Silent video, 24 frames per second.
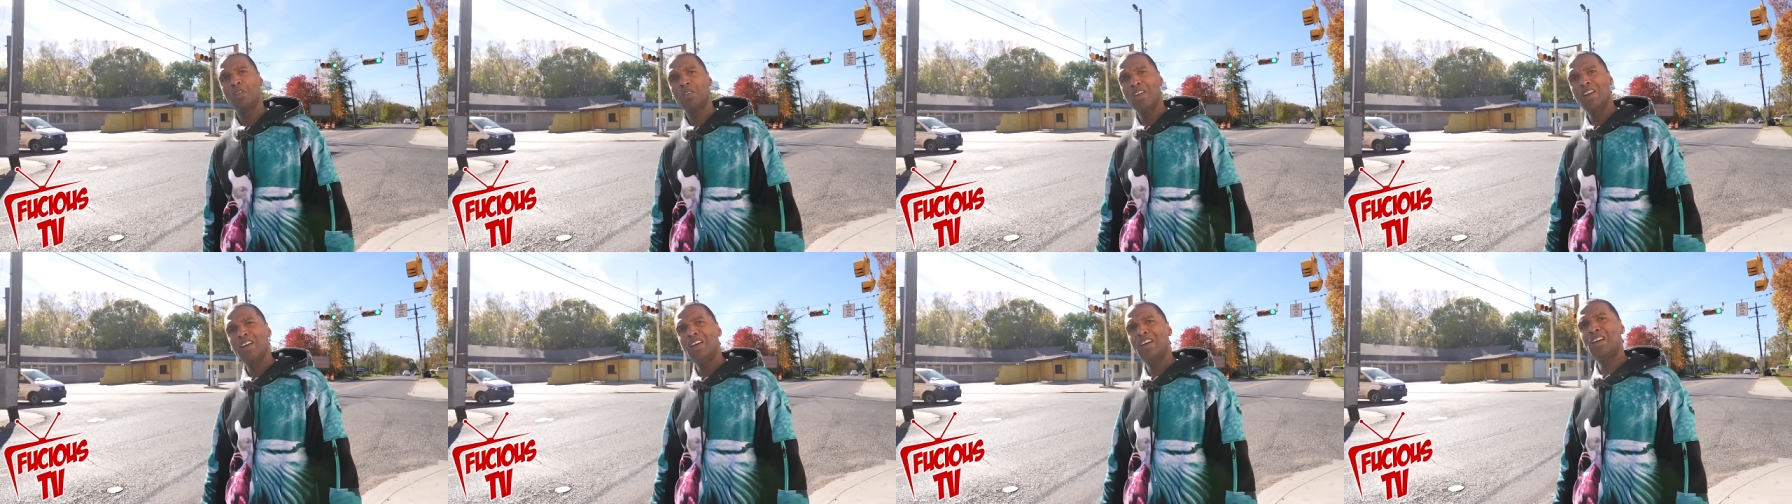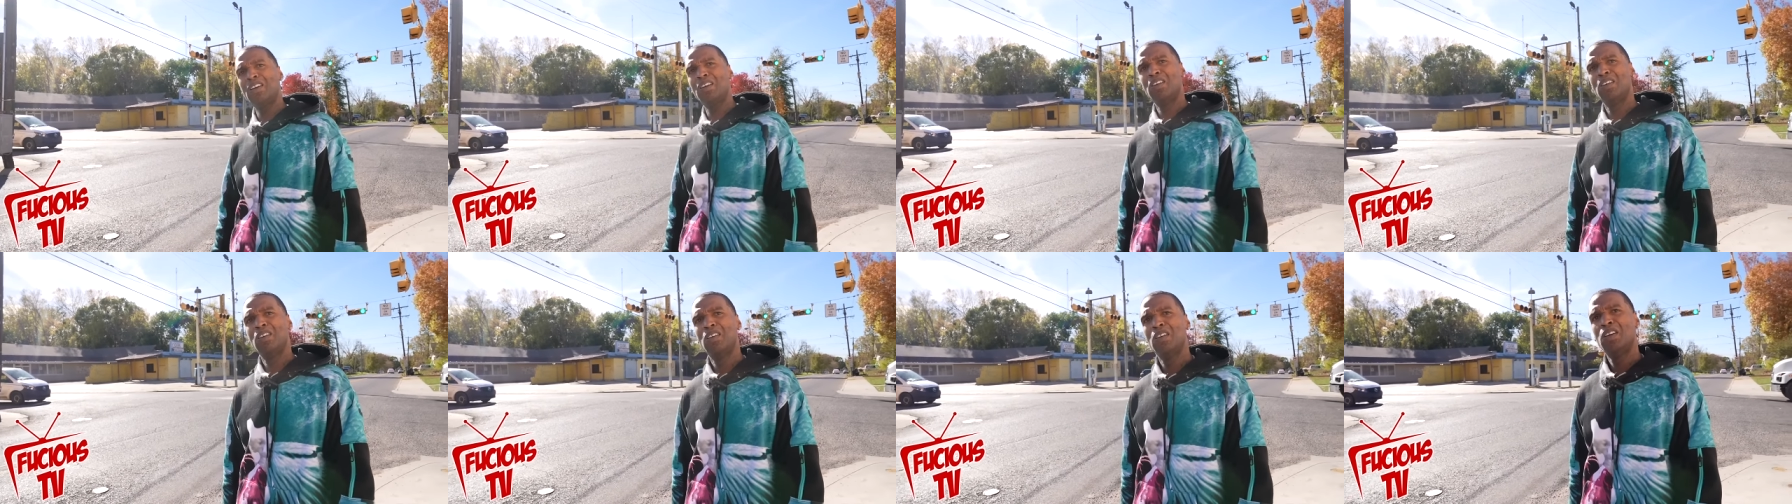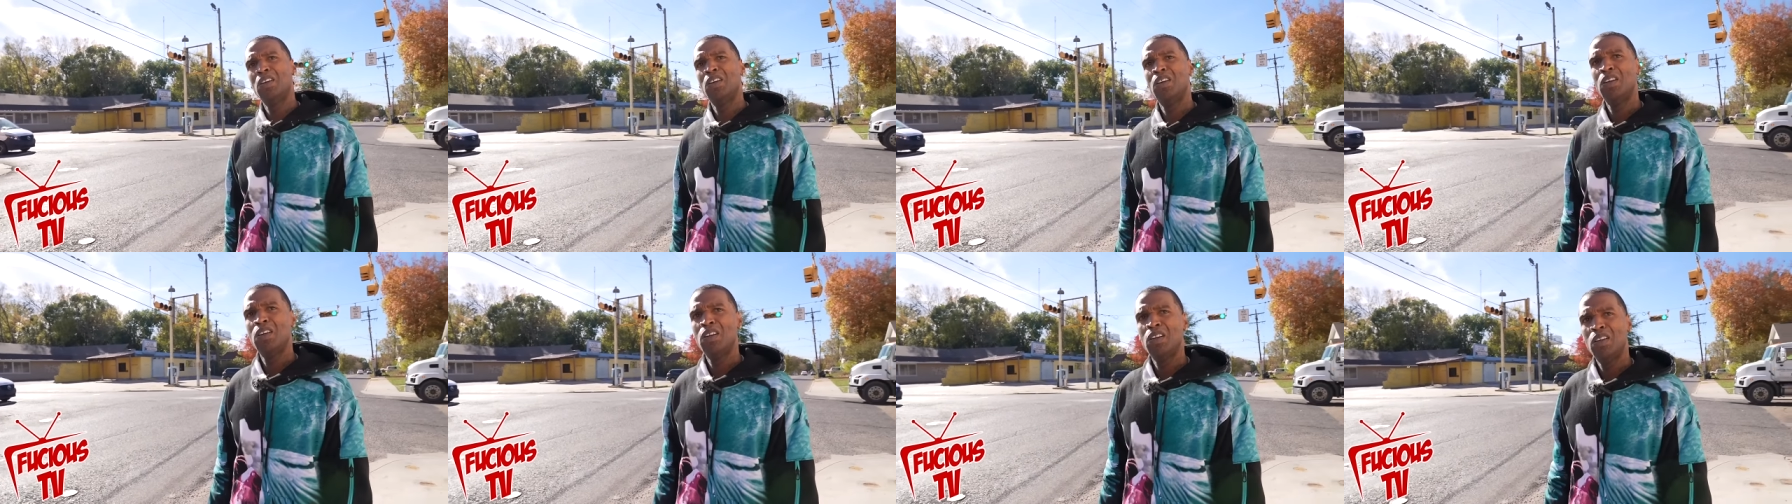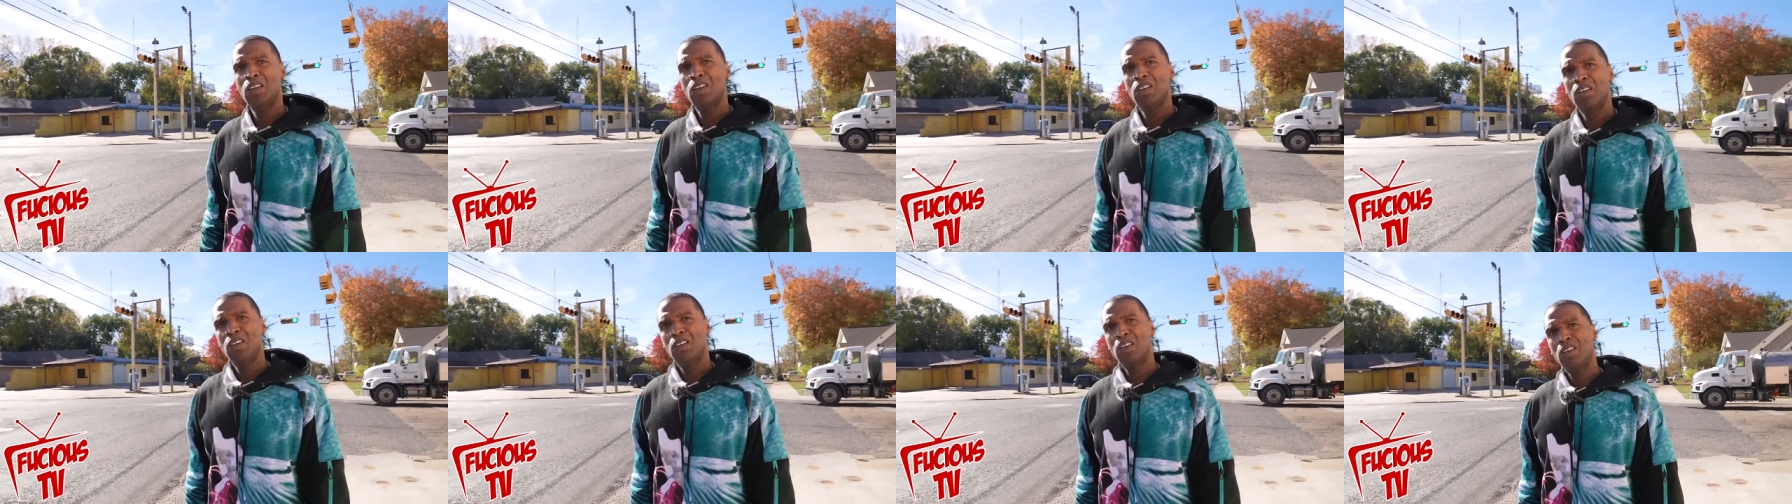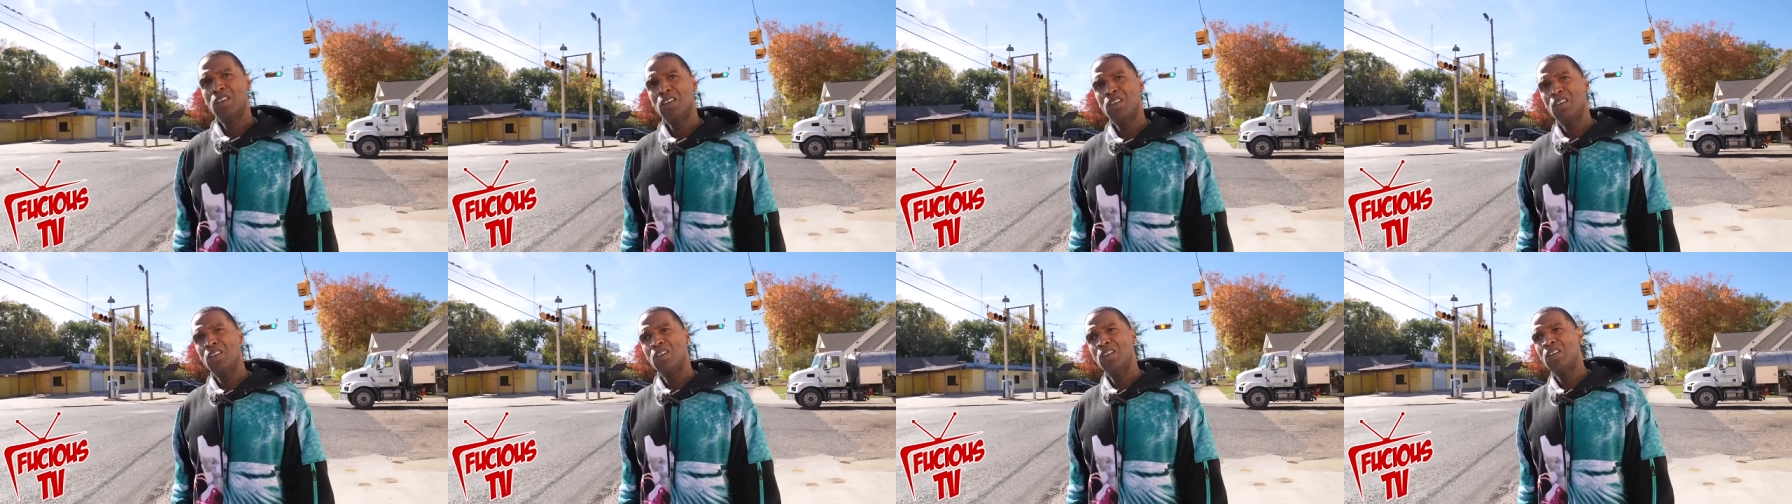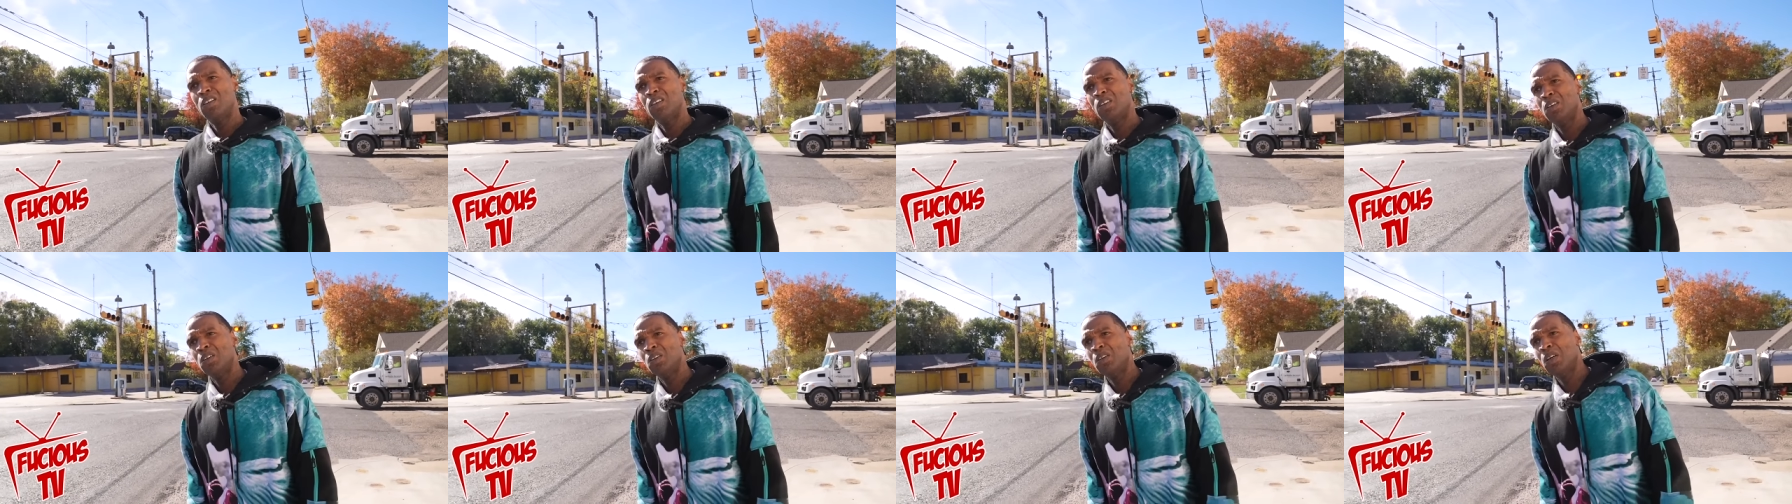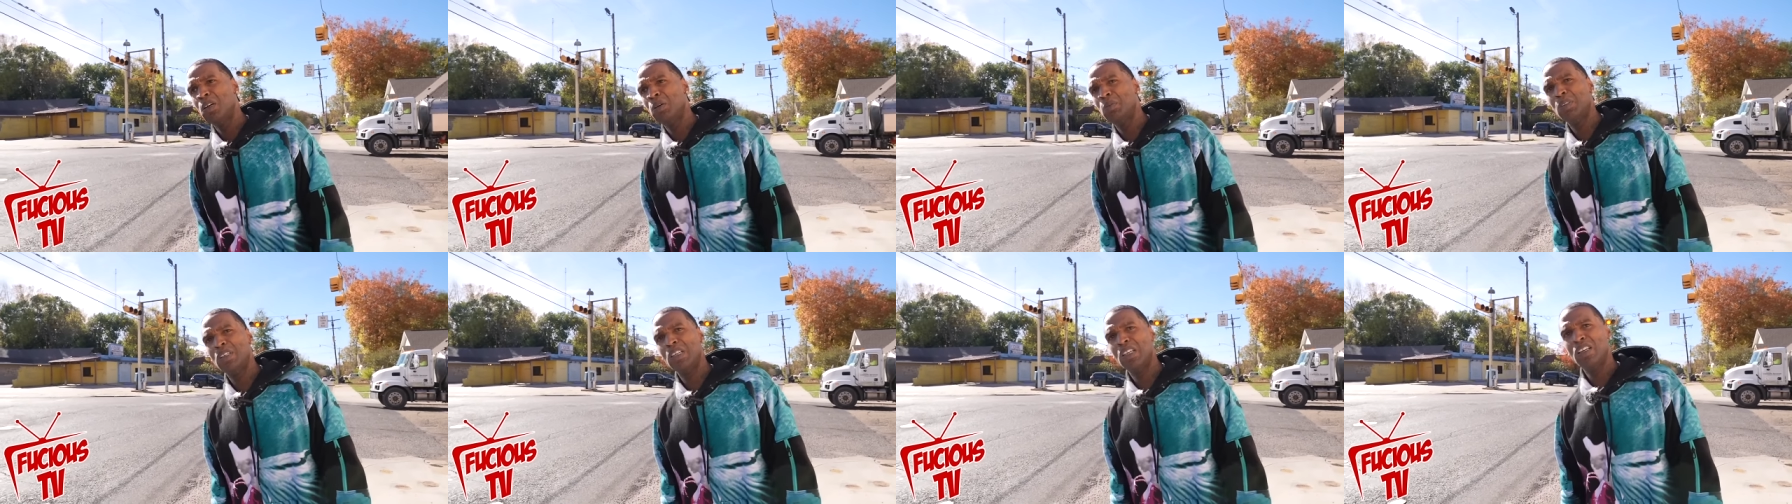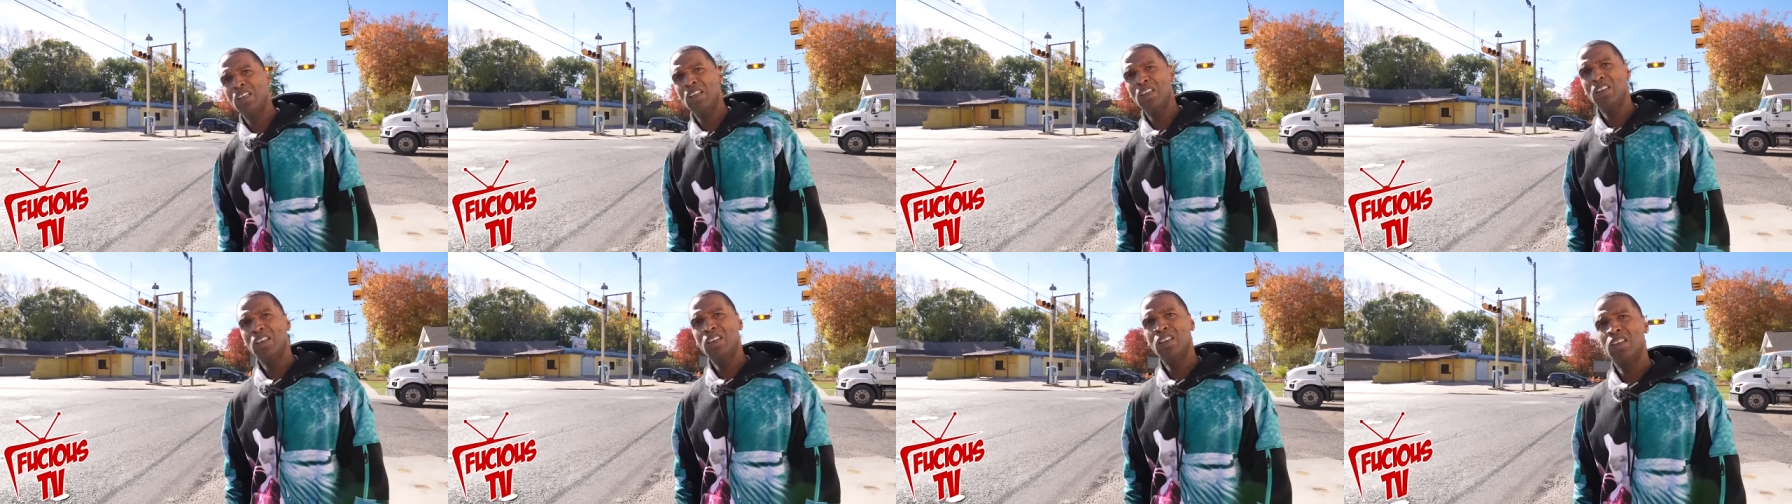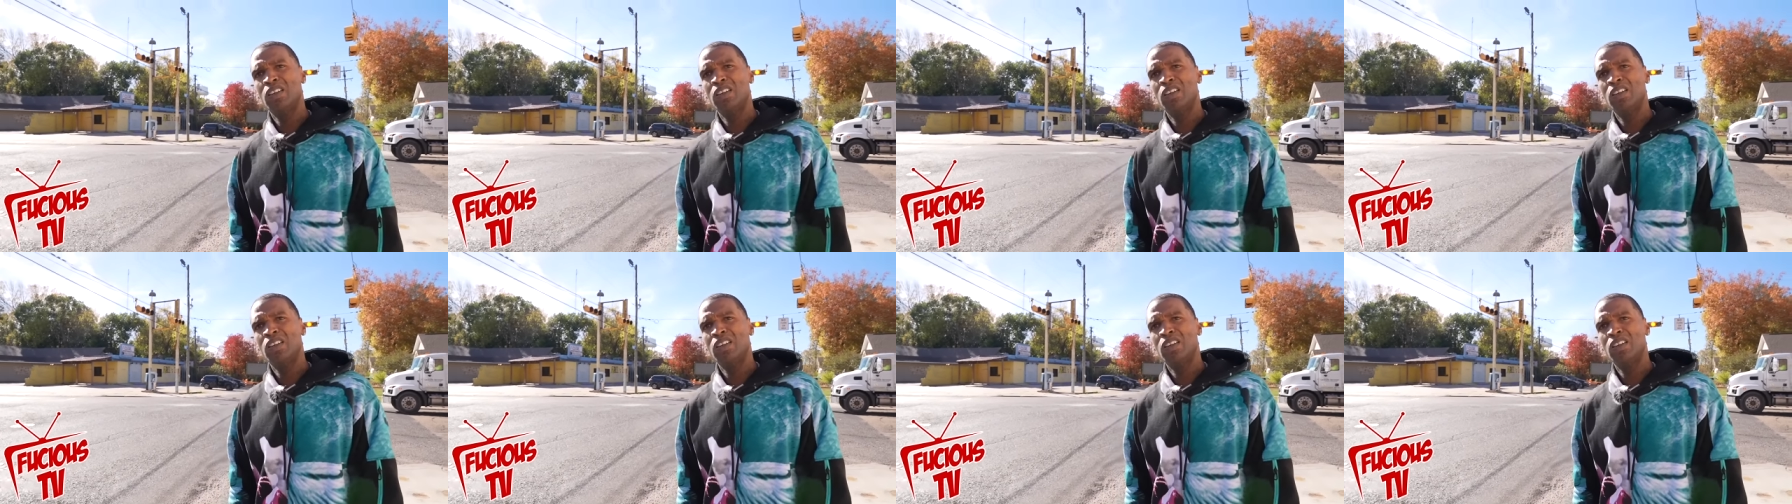rain. Damn, bro. You know what I'm saying?